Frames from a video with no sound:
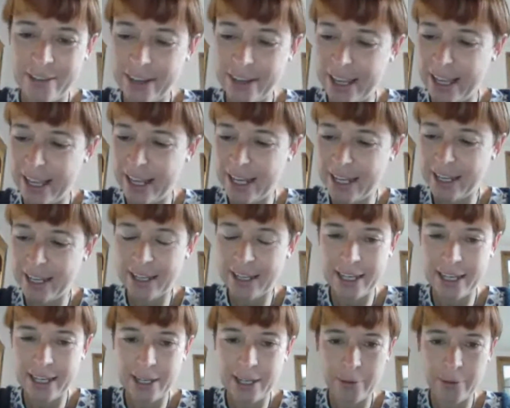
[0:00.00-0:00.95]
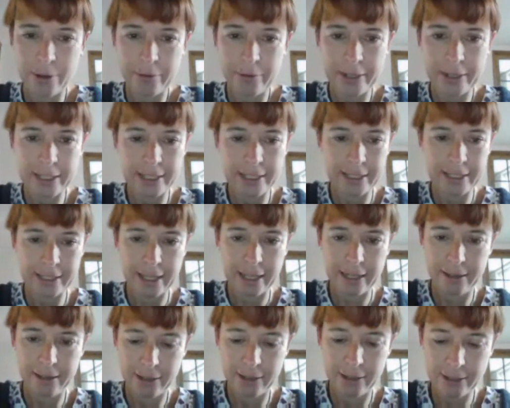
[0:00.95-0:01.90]
So yeah, any
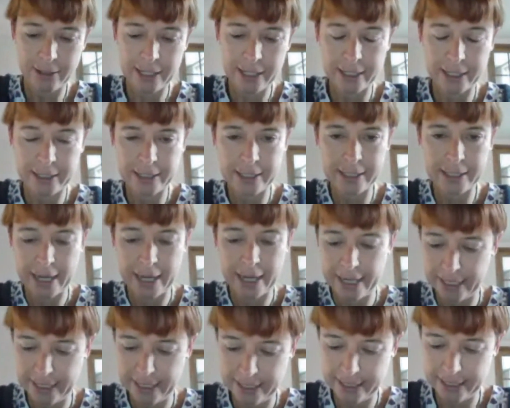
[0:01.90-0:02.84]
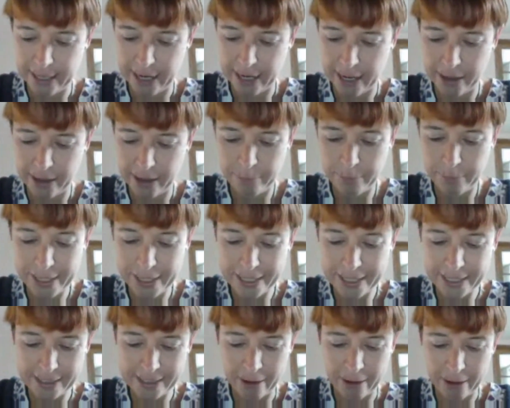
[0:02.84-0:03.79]
queries, anything you didn't understand,
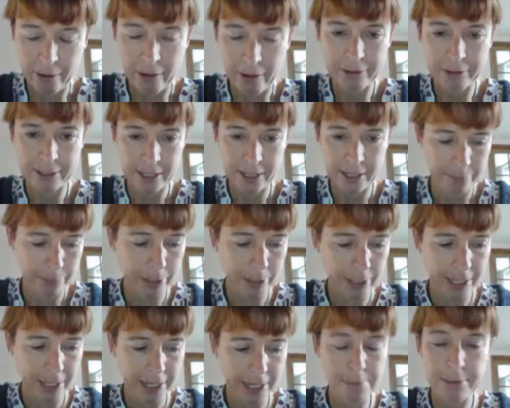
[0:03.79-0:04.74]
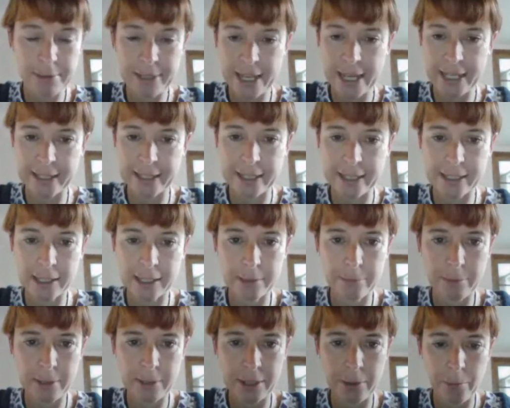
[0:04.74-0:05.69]
please ask. We're going to keep saying this
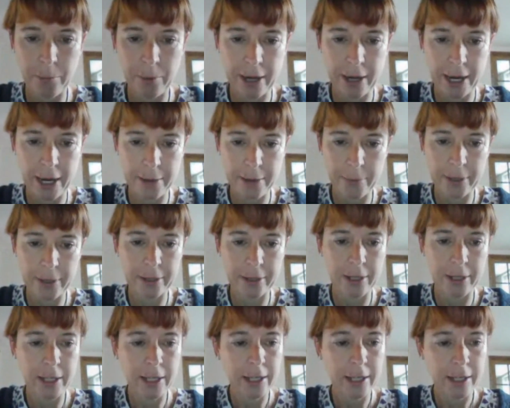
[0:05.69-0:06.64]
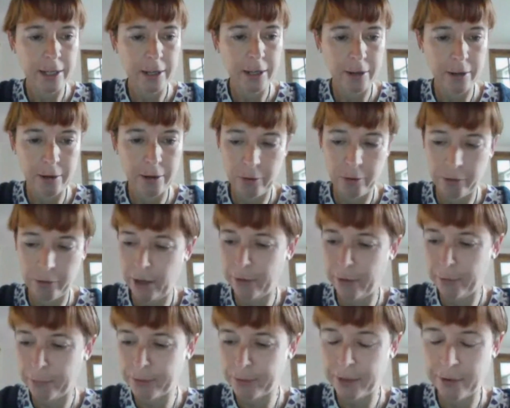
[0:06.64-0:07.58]
because we don't want anyone
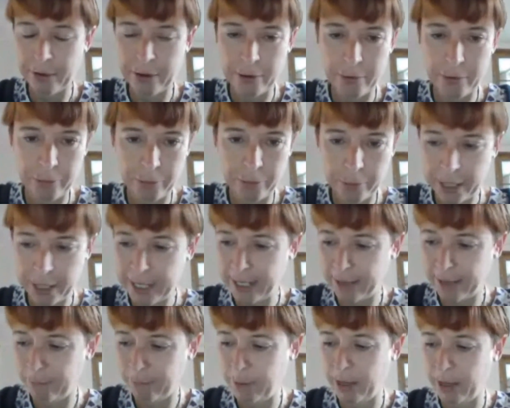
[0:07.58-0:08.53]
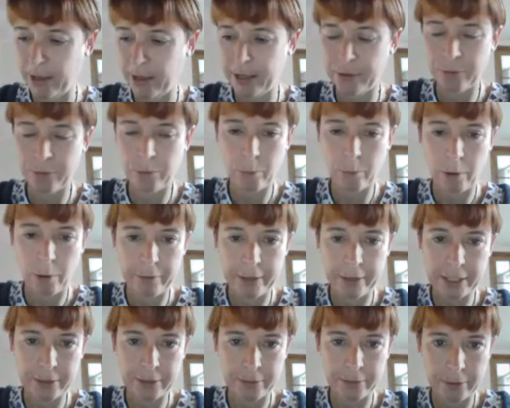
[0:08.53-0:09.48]
not knowing what's going on or getting left behind or
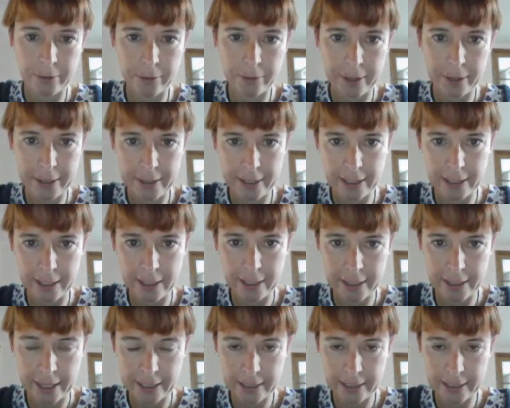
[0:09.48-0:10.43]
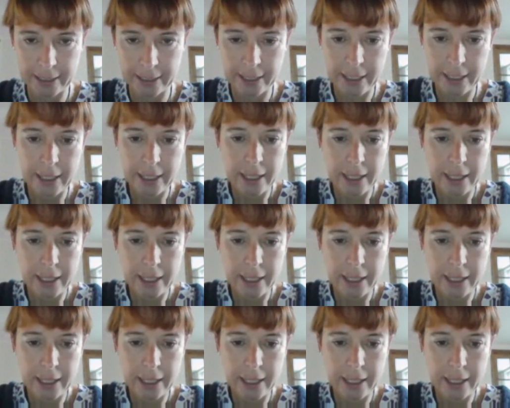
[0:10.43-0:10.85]
worried or anything like that.